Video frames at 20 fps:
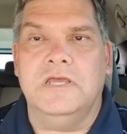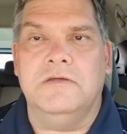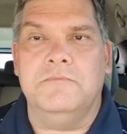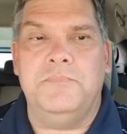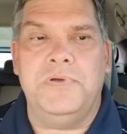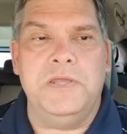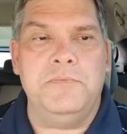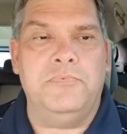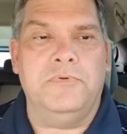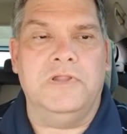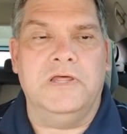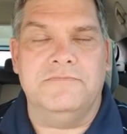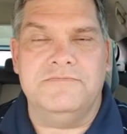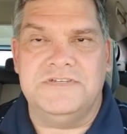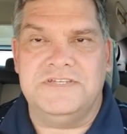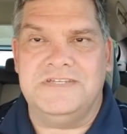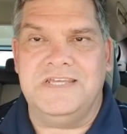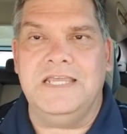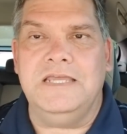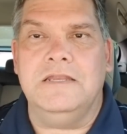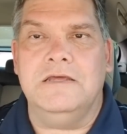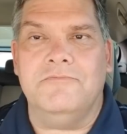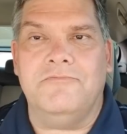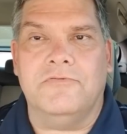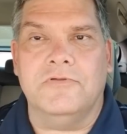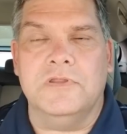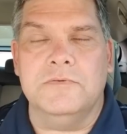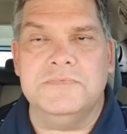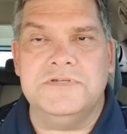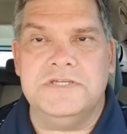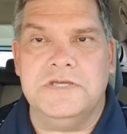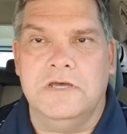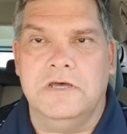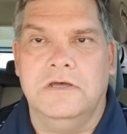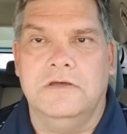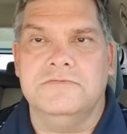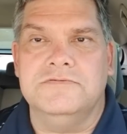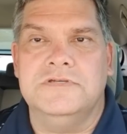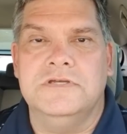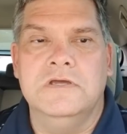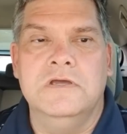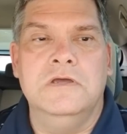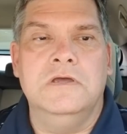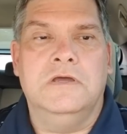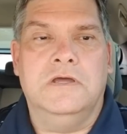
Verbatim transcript: and people have seen it for themselves,